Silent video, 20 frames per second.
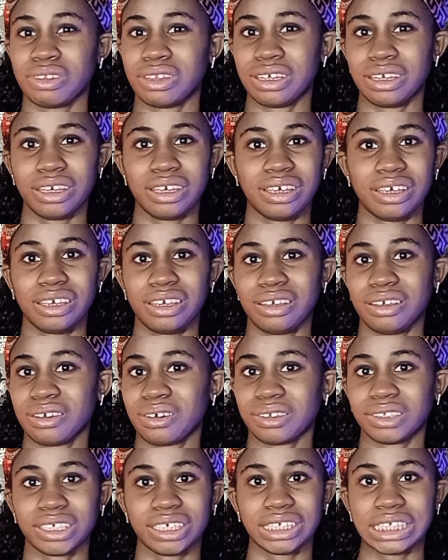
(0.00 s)
the
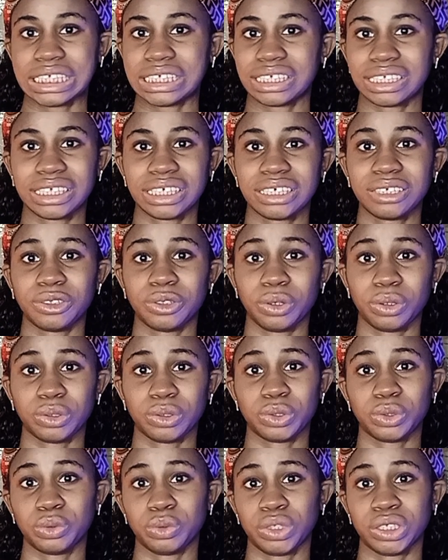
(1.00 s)
authenticity
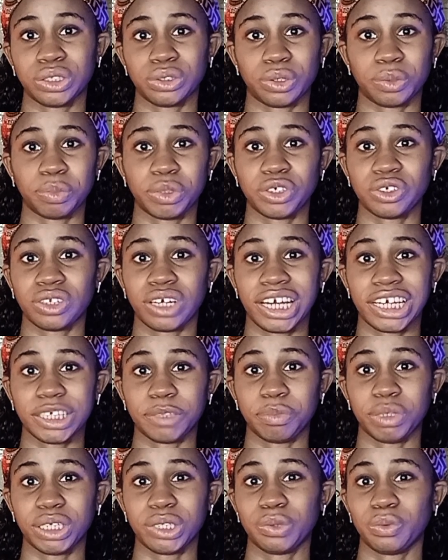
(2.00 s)
done to his occupational
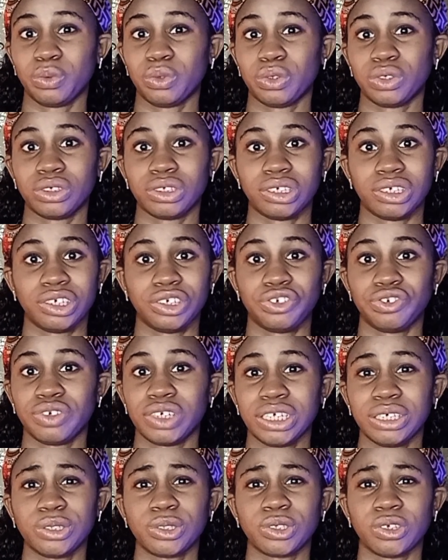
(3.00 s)
aspect was
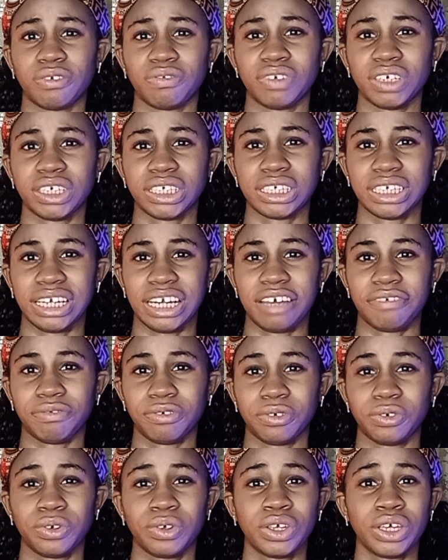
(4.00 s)
literally surface
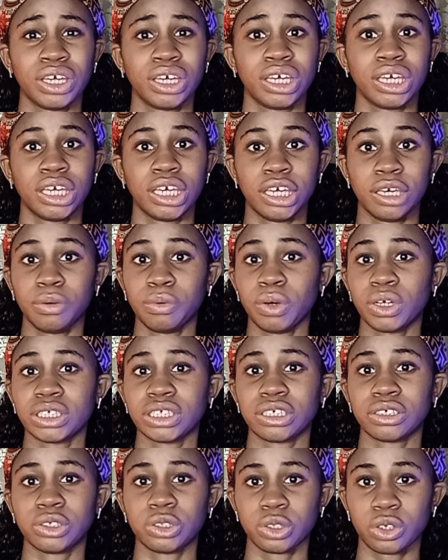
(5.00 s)
level. He
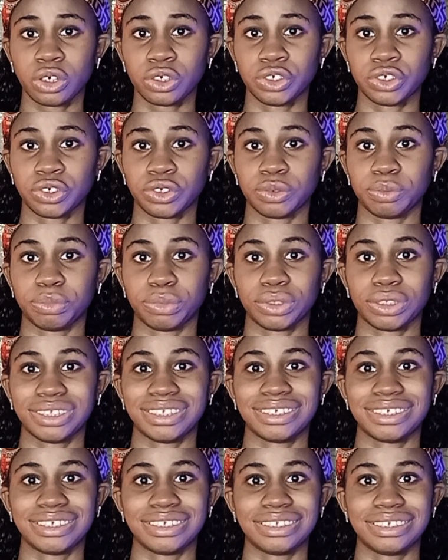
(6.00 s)
was a surgeon, but
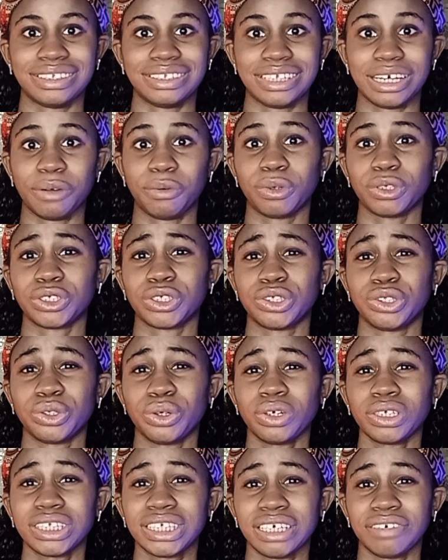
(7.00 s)
there was
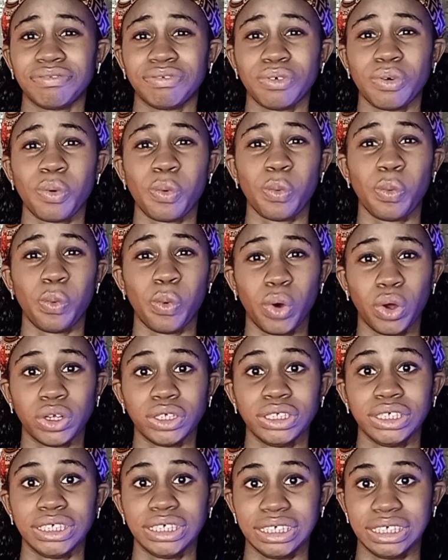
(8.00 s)
not even
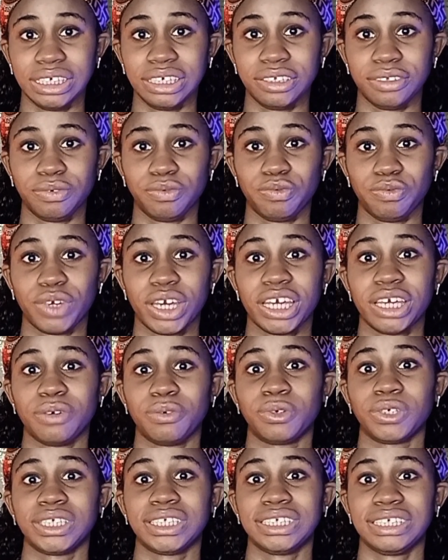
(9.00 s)
one scene where he
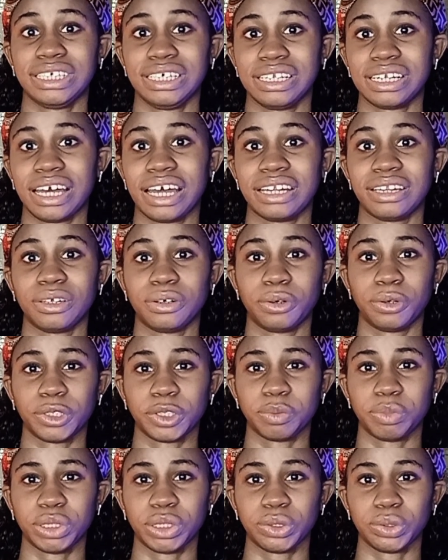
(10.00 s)
was seen at the
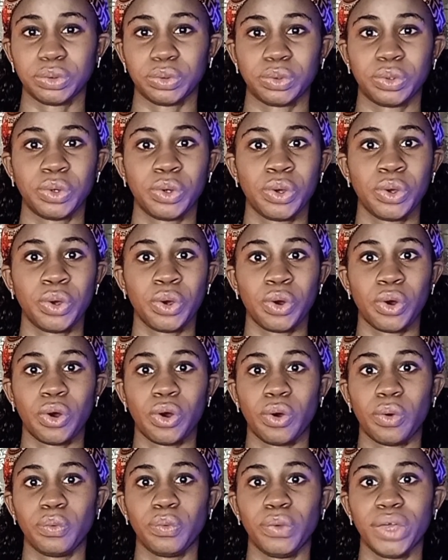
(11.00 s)
hospital
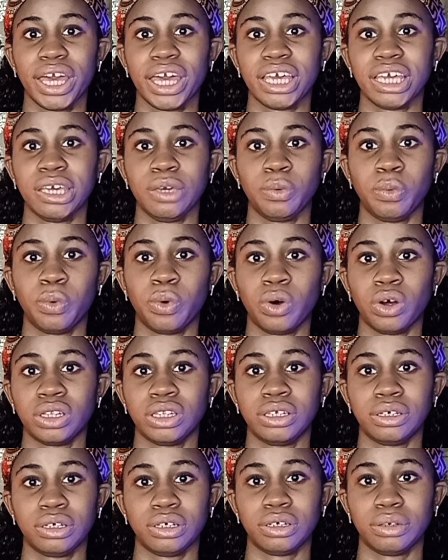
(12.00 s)
or where he wore
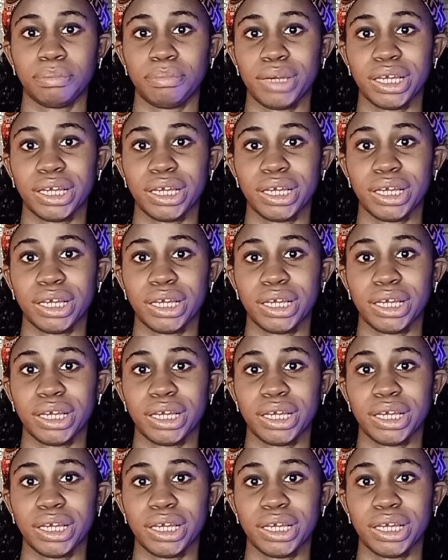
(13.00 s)
the